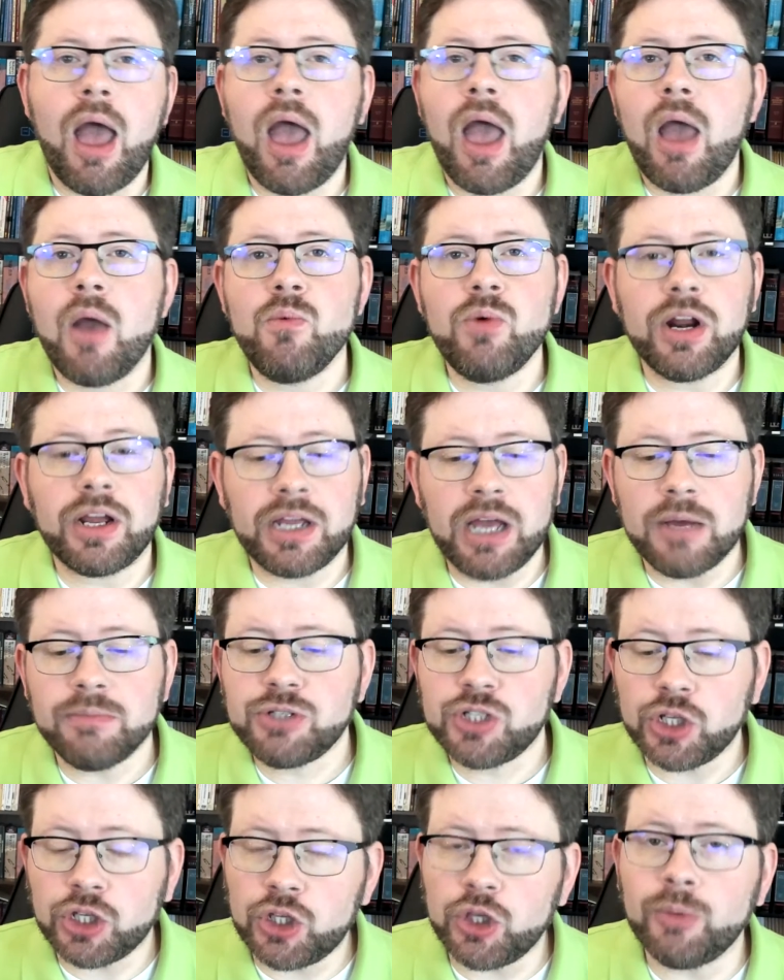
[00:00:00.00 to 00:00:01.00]
when it comes
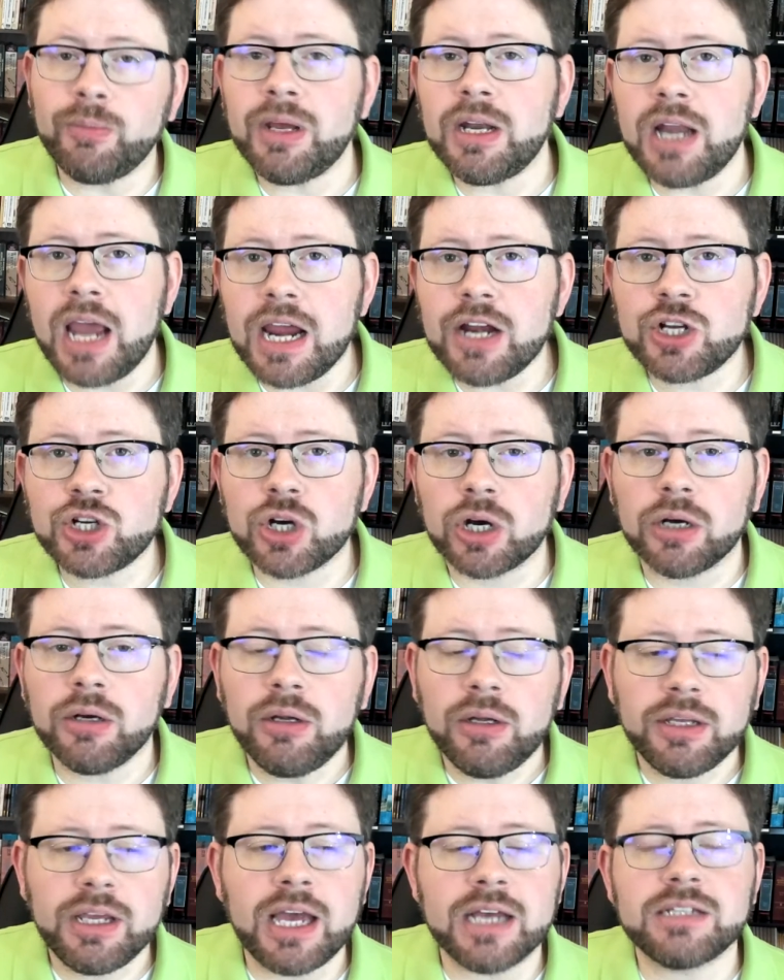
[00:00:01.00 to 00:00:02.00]
to human nature,
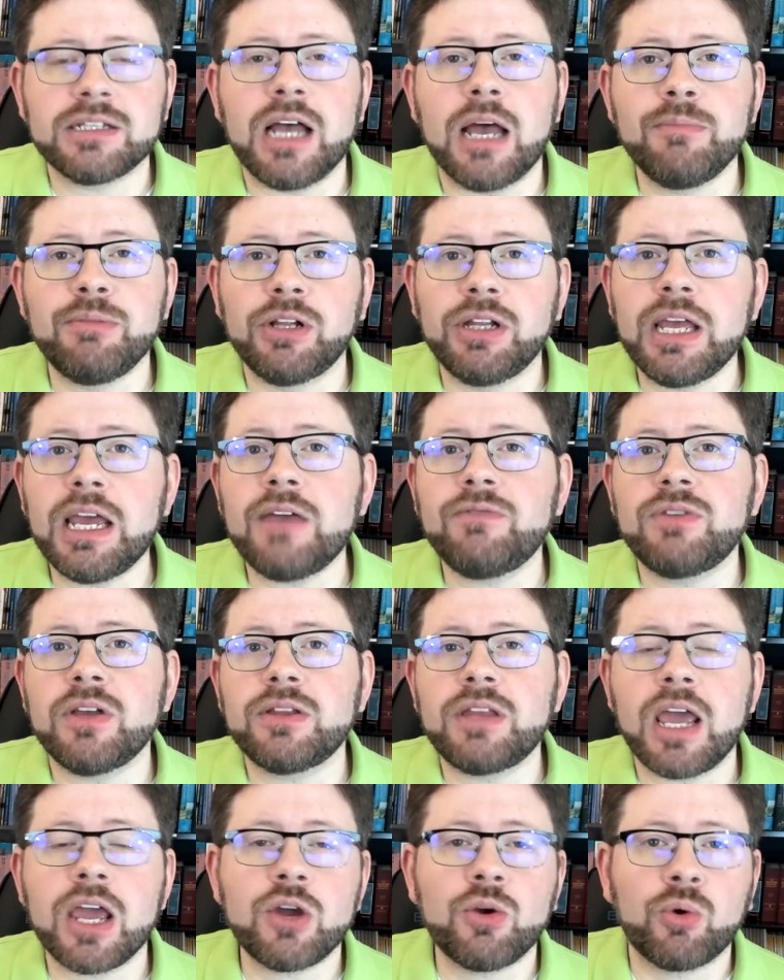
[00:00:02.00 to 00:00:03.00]
yes, I believe that
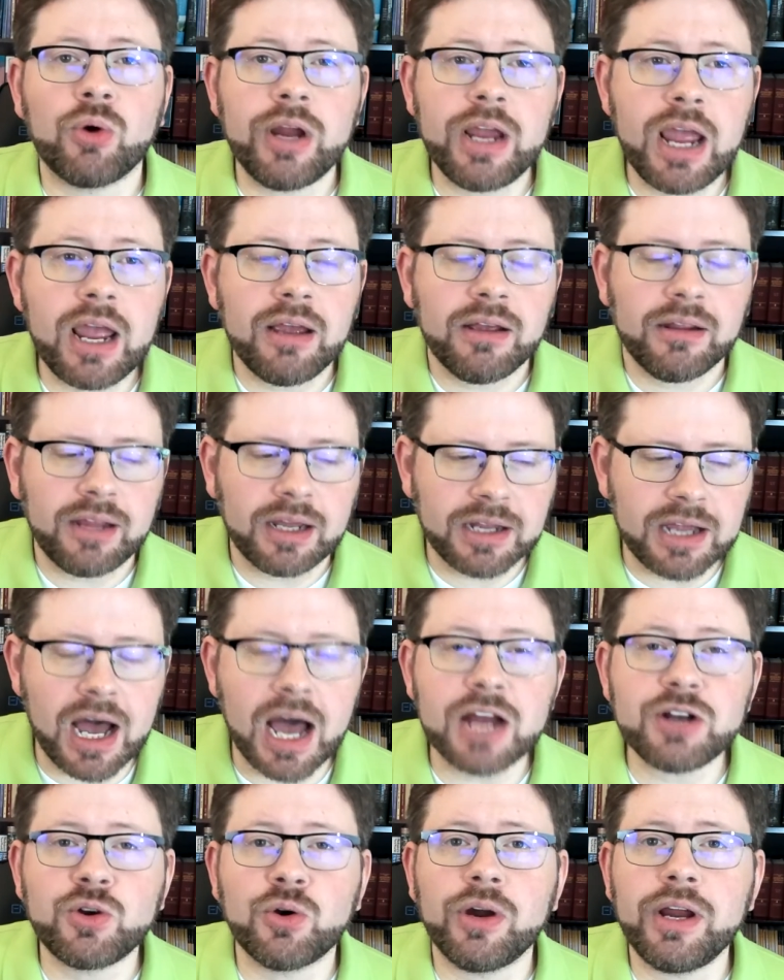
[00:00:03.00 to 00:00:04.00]
they create that
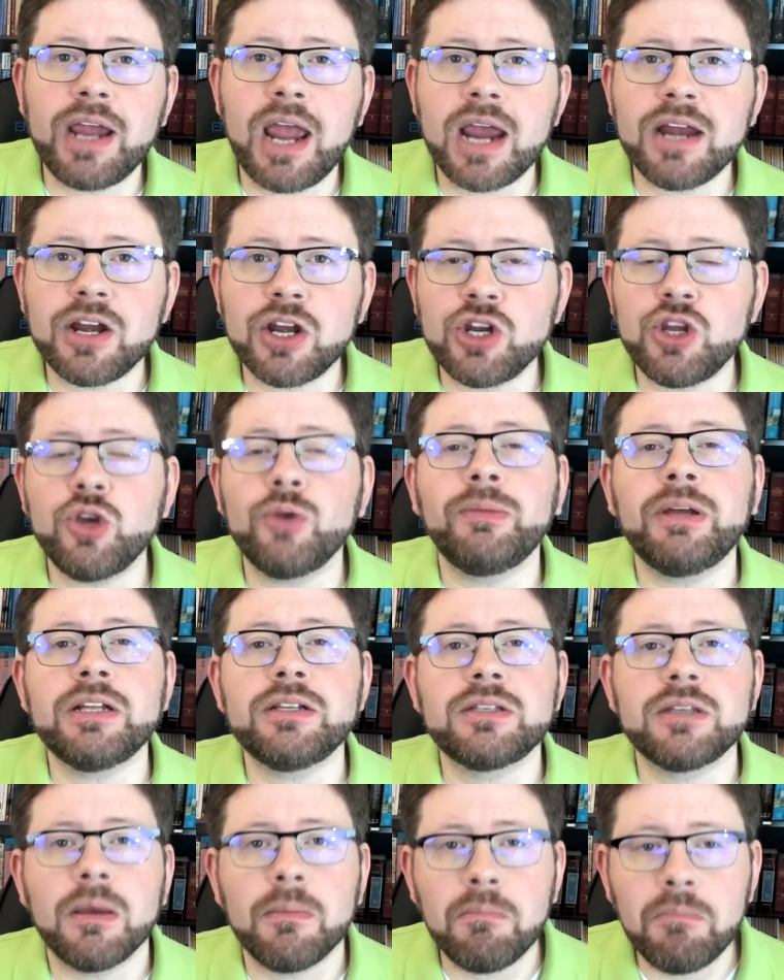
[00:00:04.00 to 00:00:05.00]
God created
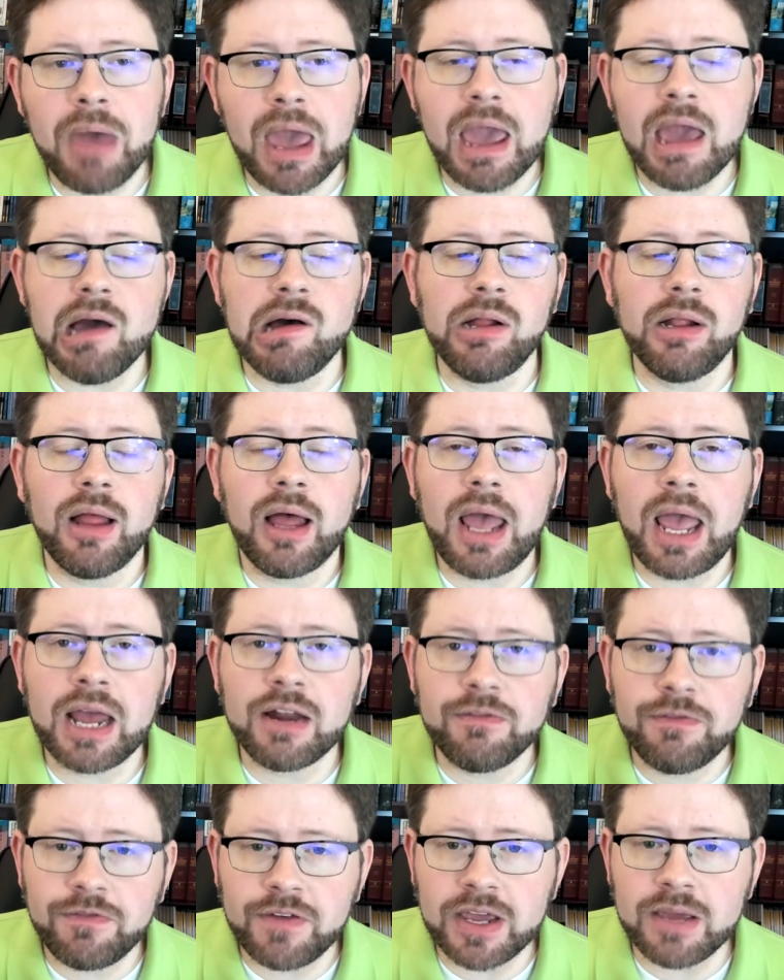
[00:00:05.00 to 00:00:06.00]
humans male and
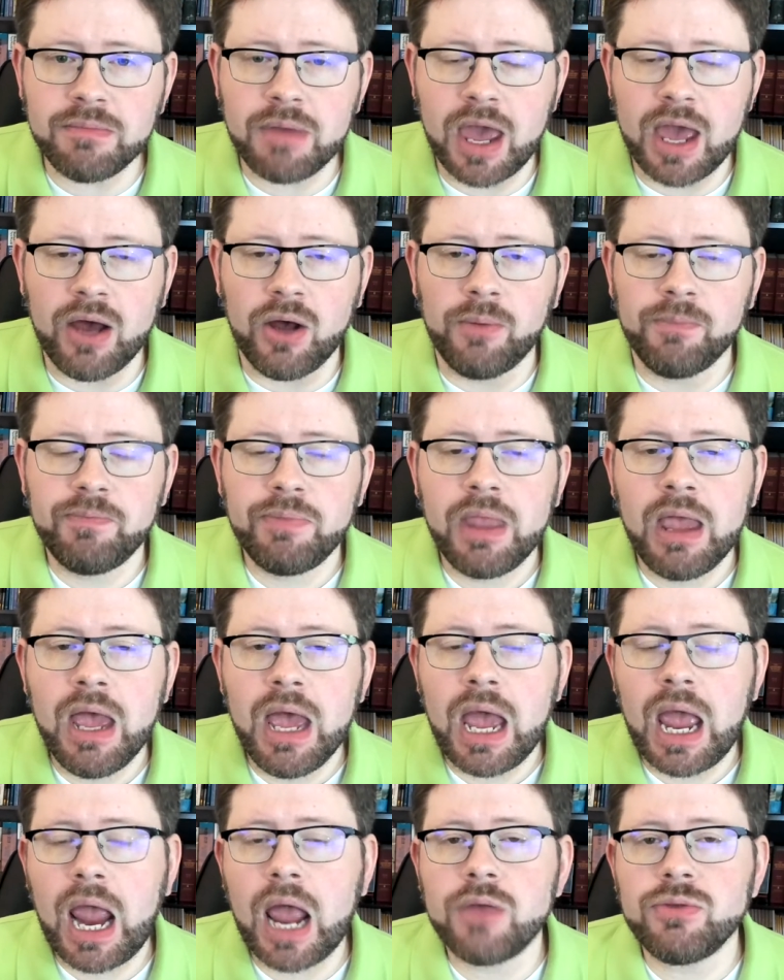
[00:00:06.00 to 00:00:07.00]
female,
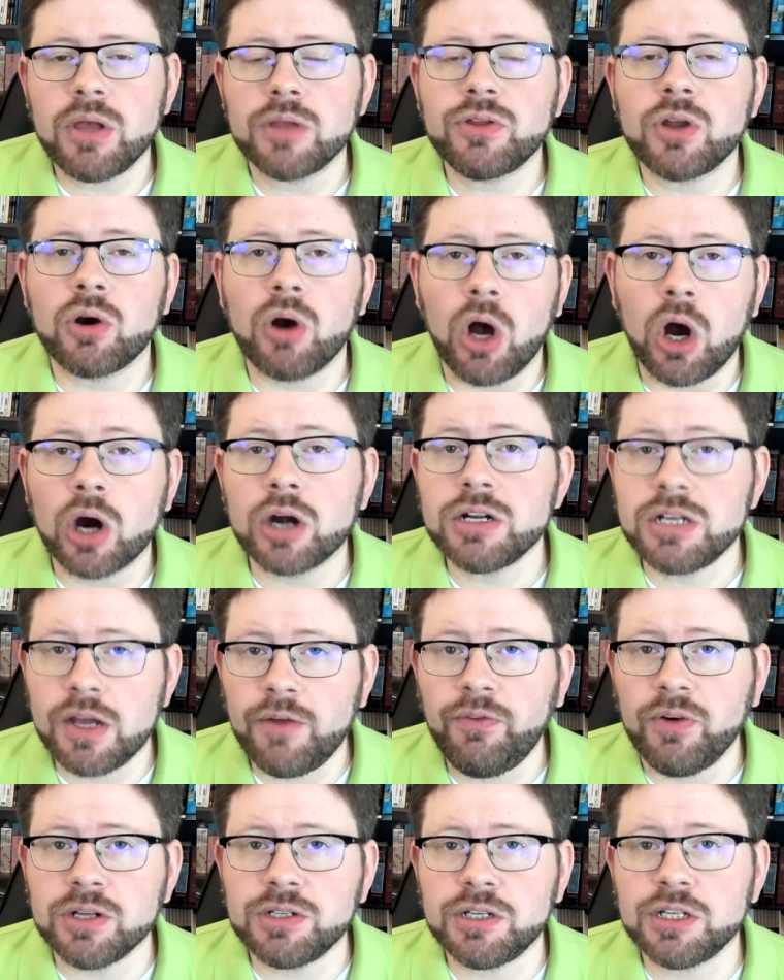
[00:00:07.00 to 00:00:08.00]
and that there are
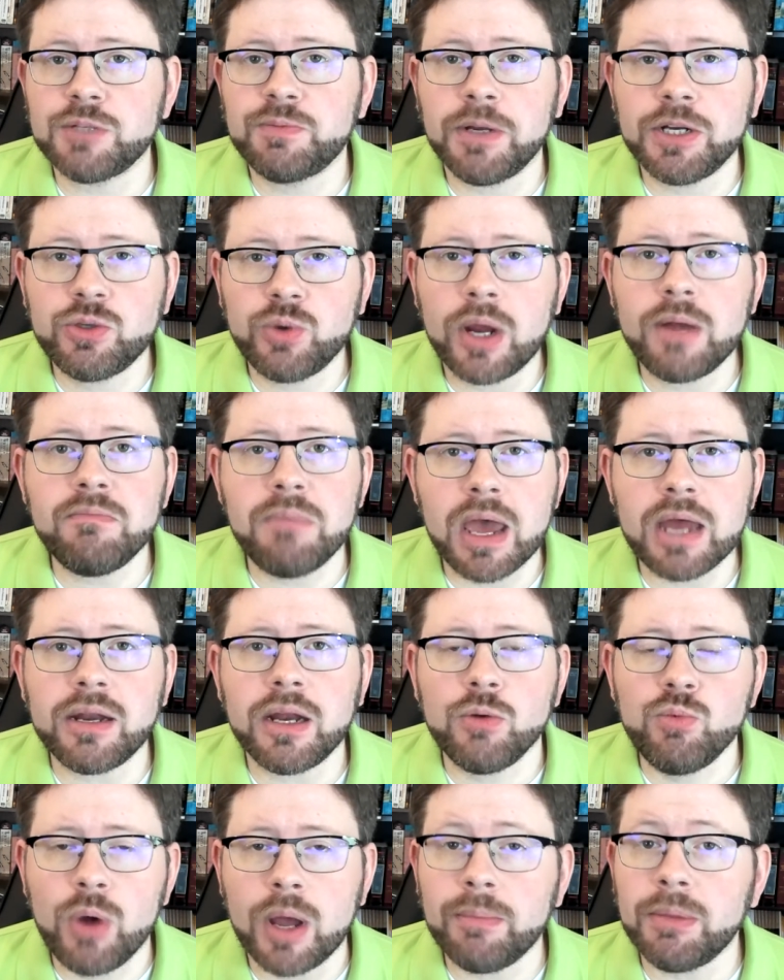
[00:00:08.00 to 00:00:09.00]
differences between men
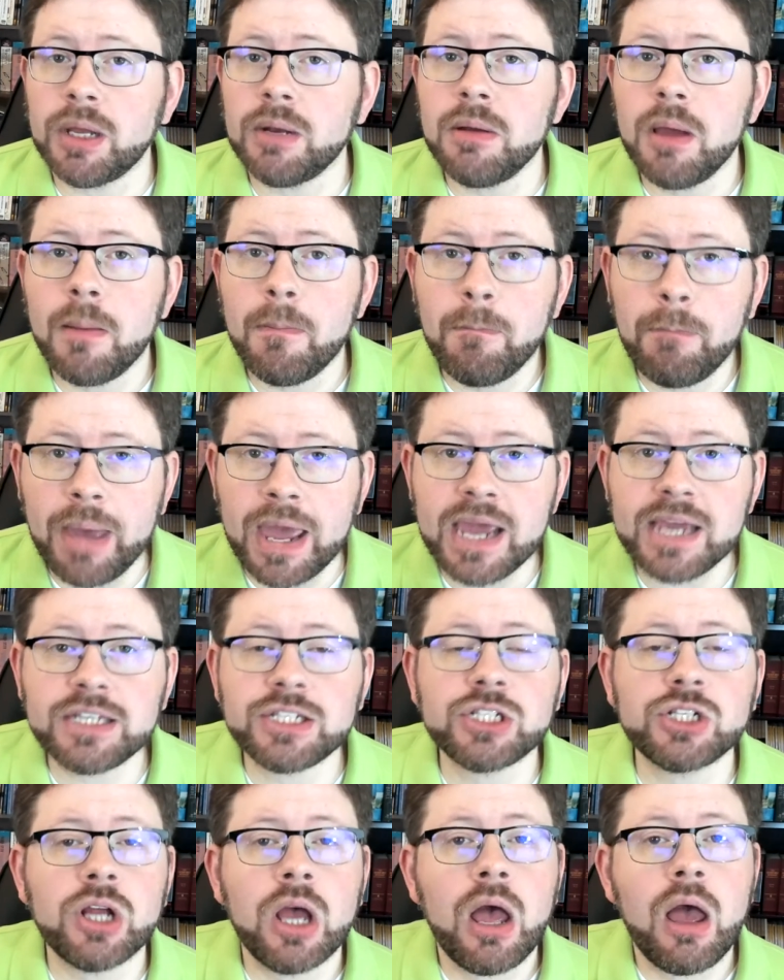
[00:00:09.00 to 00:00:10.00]
and women
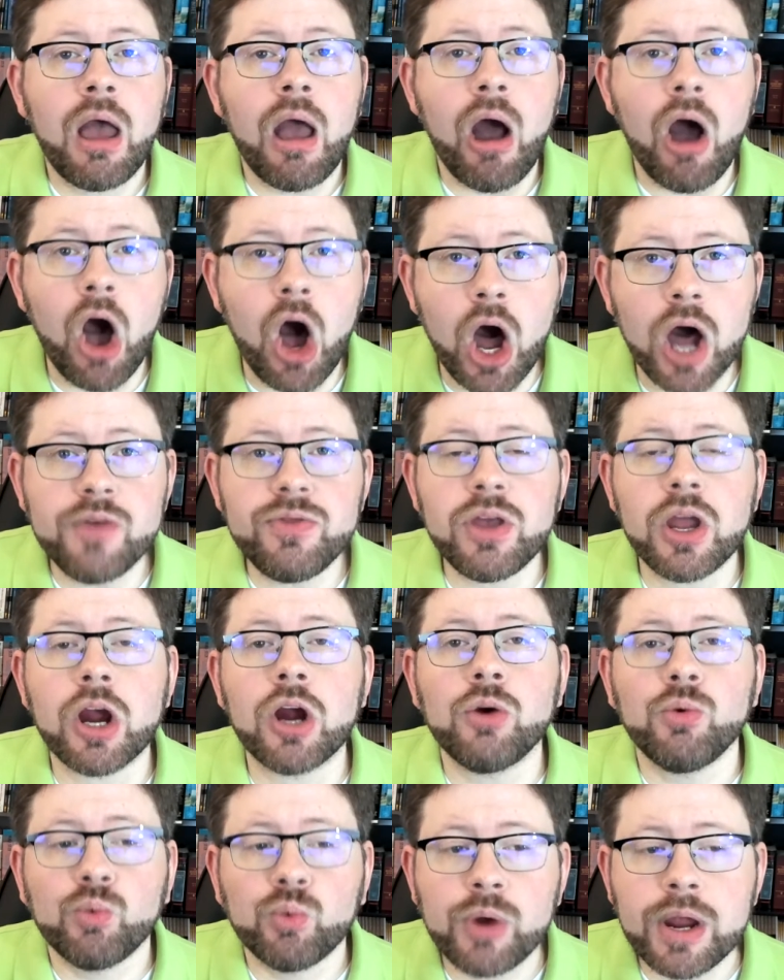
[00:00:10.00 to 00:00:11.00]
based on
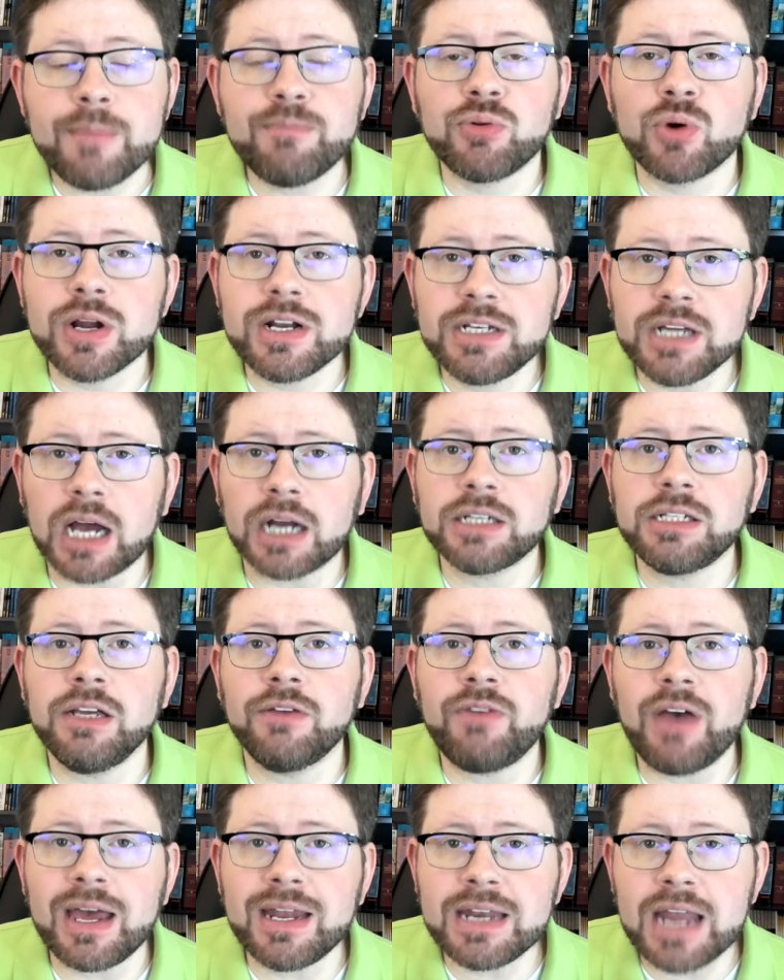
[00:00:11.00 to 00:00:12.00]
their
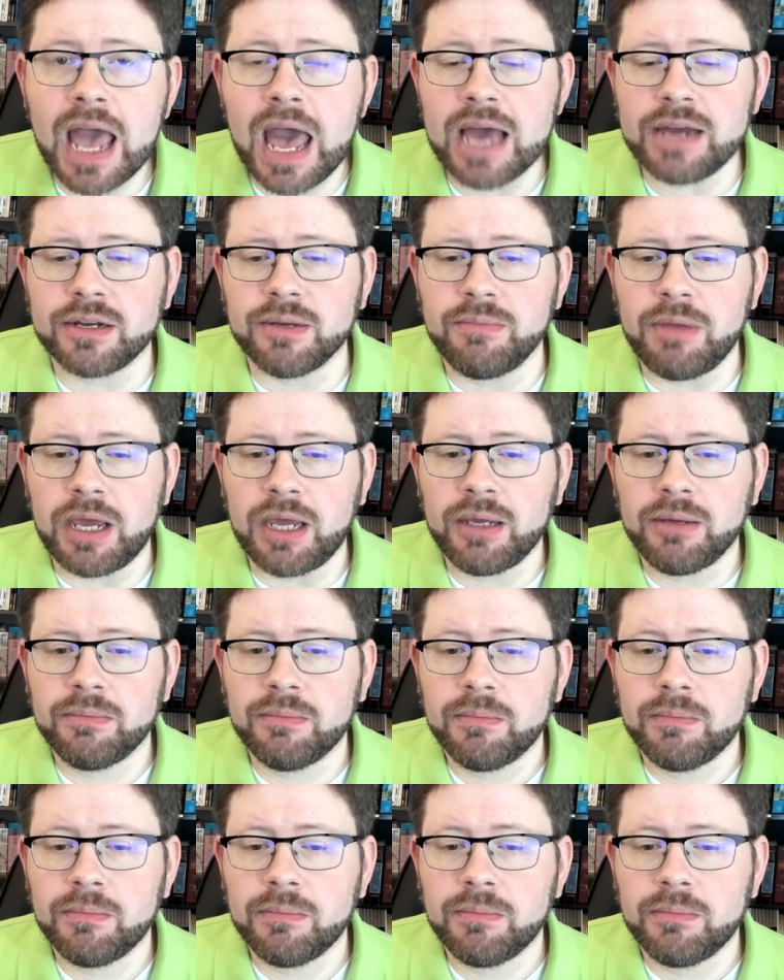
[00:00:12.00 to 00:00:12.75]
reproductive anatomy.